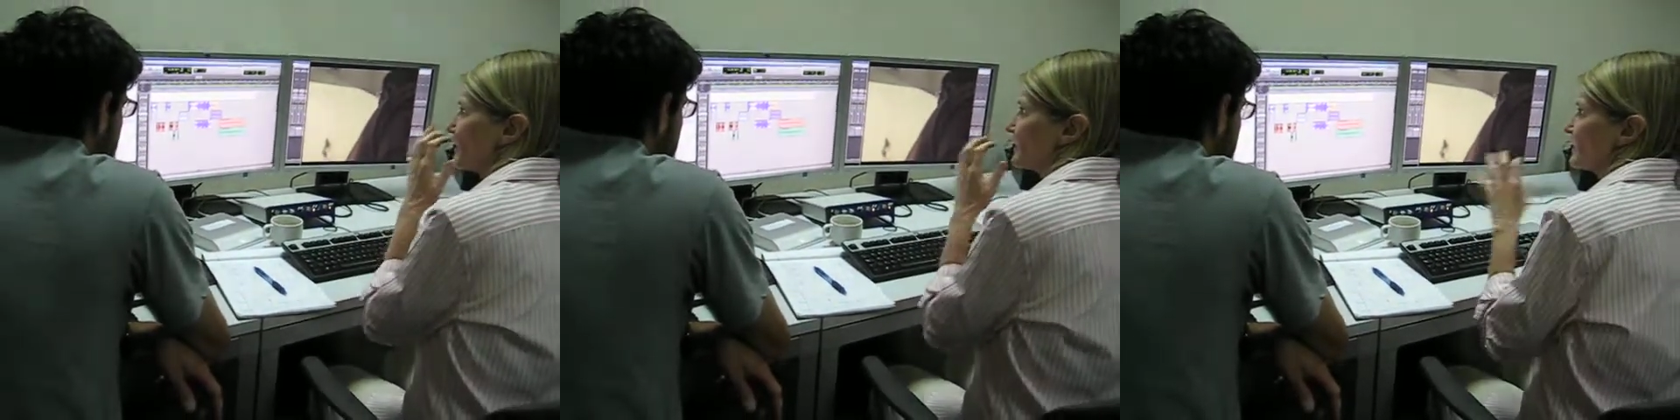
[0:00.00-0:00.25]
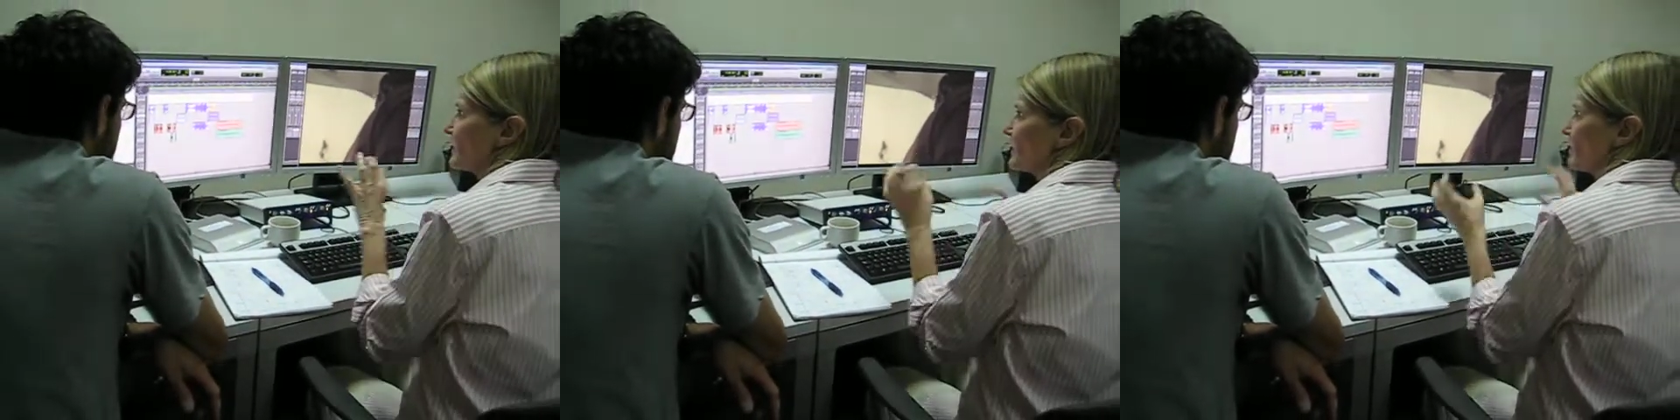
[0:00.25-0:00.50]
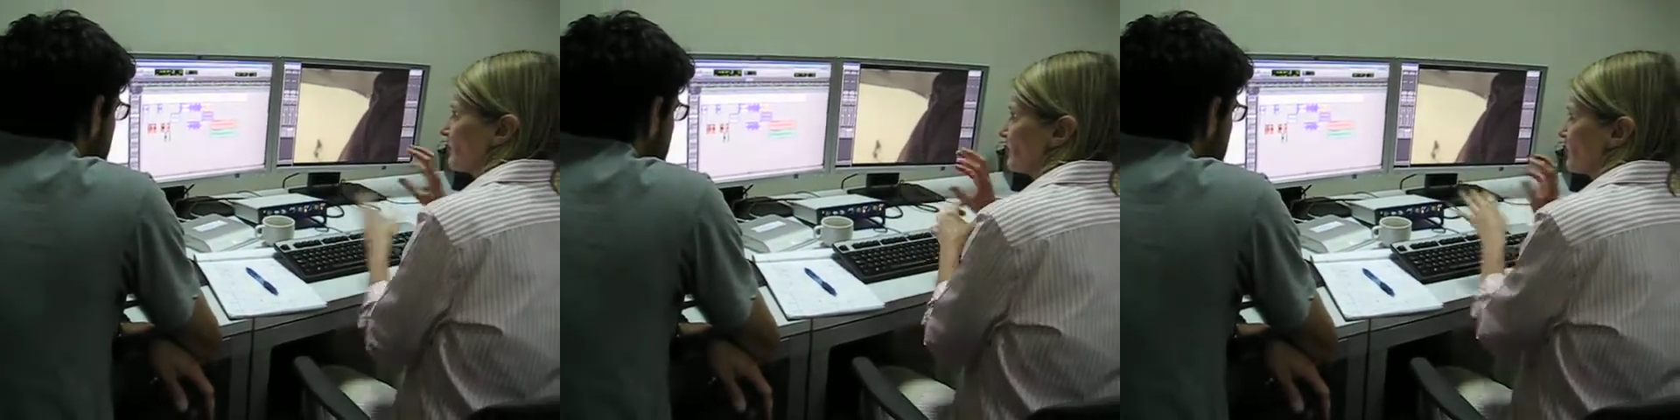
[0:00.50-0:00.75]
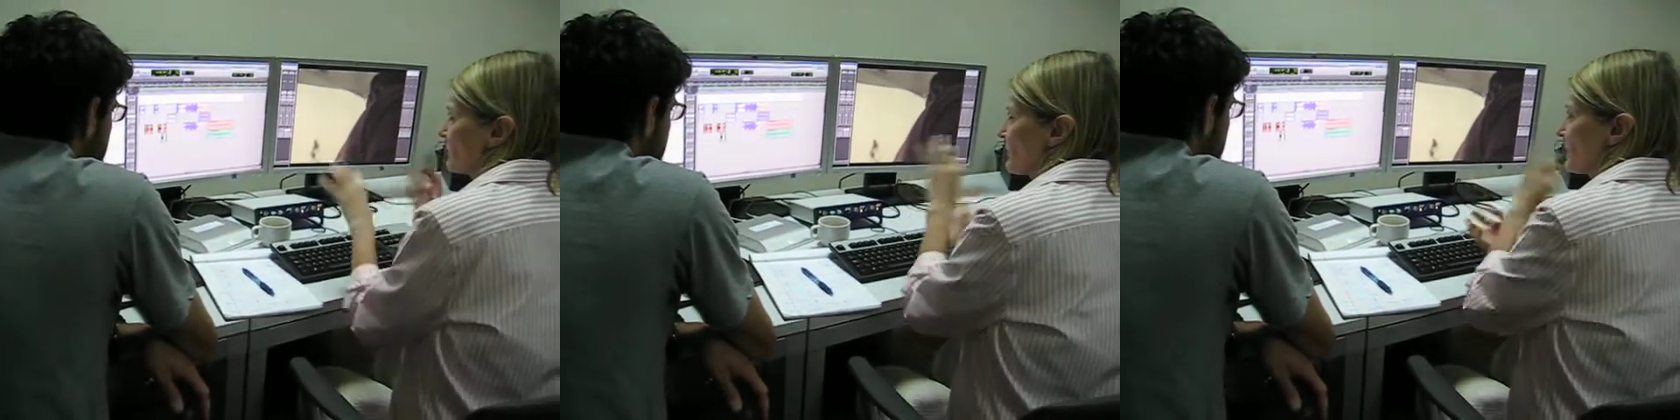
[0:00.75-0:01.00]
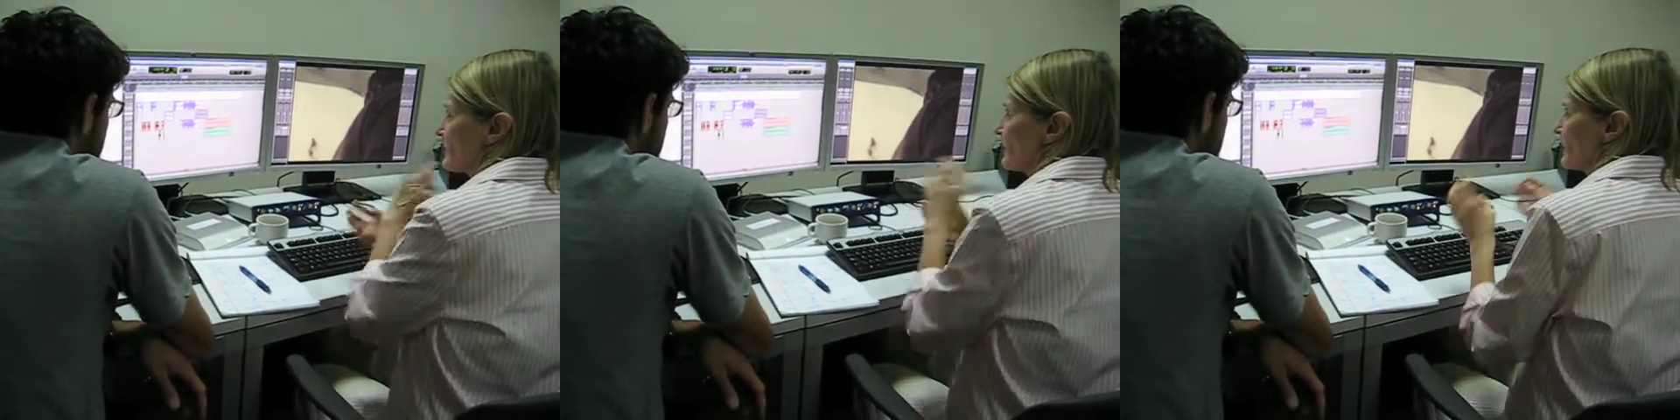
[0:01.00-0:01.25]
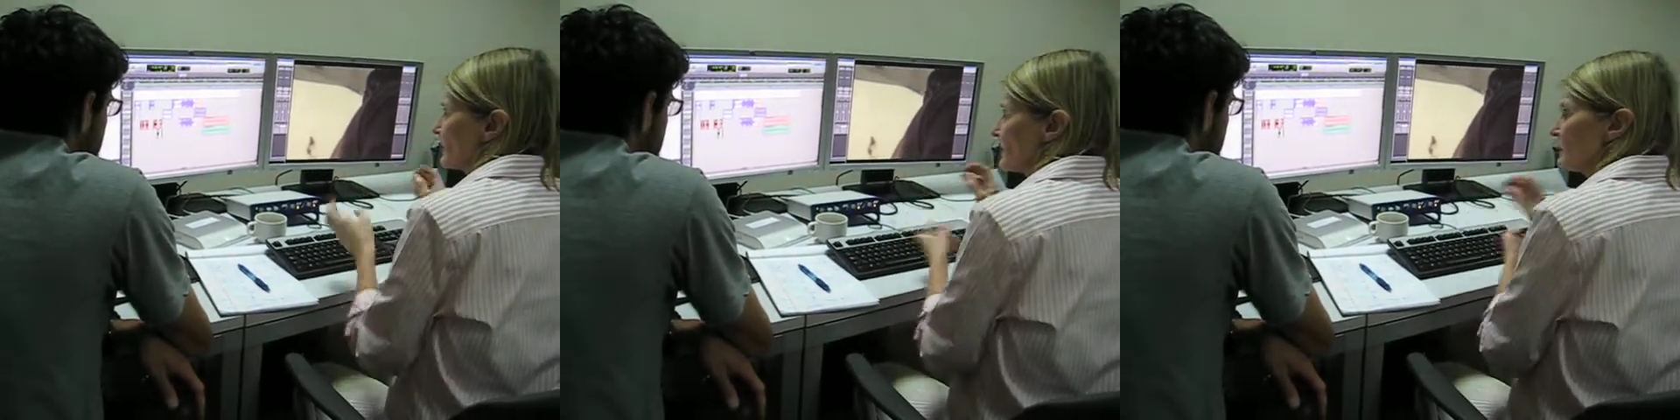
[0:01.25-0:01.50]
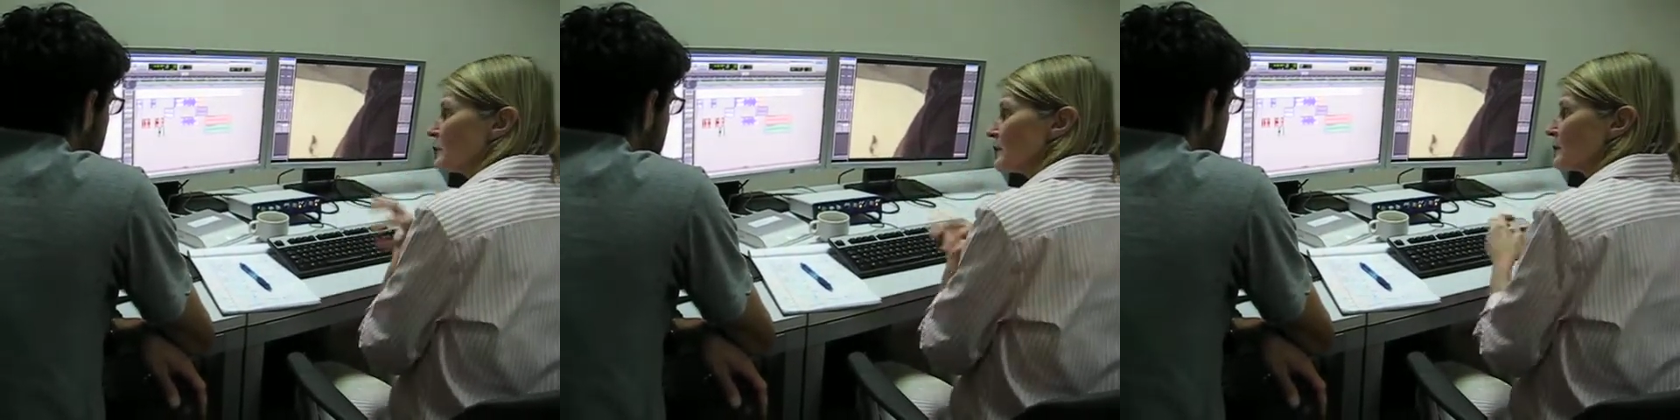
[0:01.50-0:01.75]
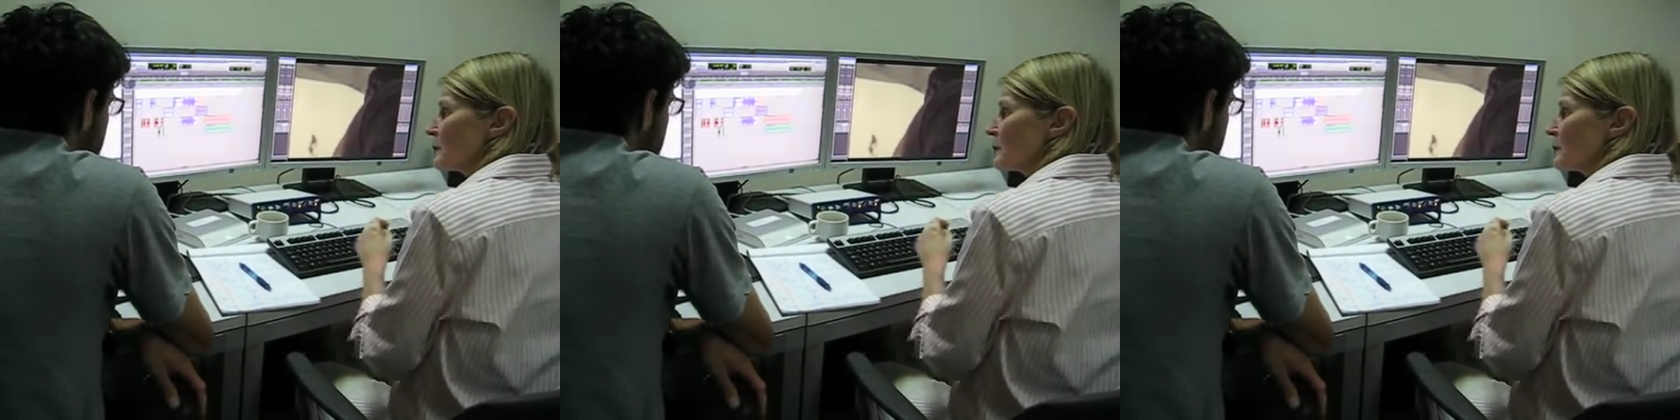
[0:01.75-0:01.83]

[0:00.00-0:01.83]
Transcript: because then you're gonna have to fake that anyway